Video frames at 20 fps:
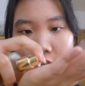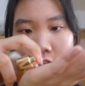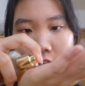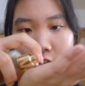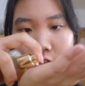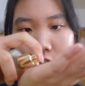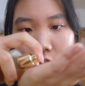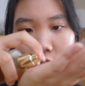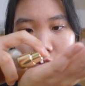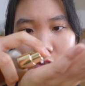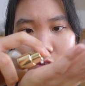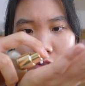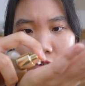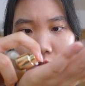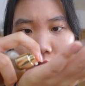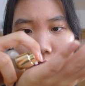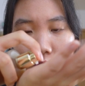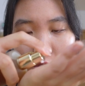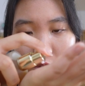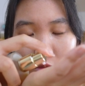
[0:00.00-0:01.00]
I'm gonna
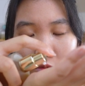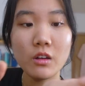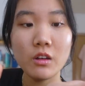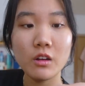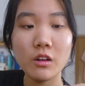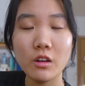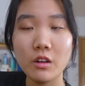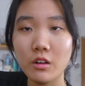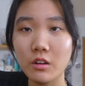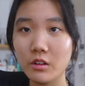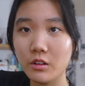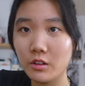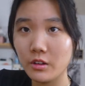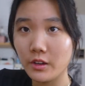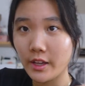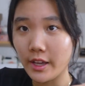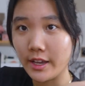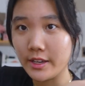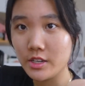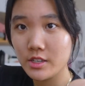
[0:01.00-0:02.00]
do, oh
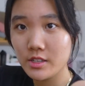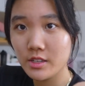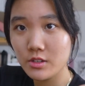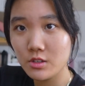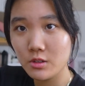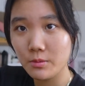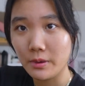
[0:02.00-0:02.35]
okay, just did 2